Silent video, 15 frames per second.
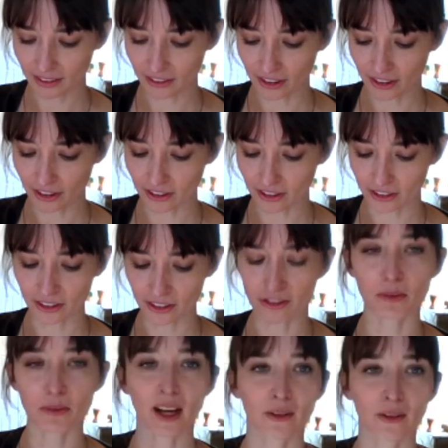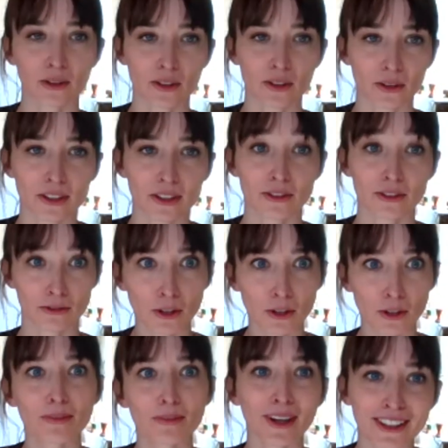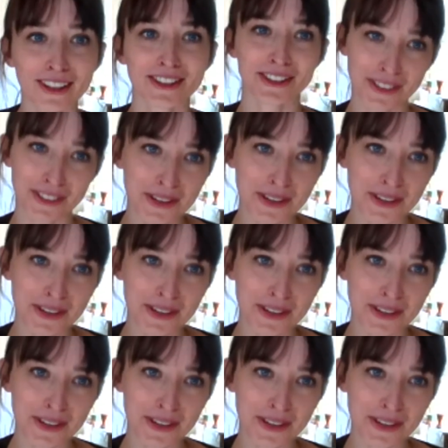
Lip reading: the feedback was always fewer boxes.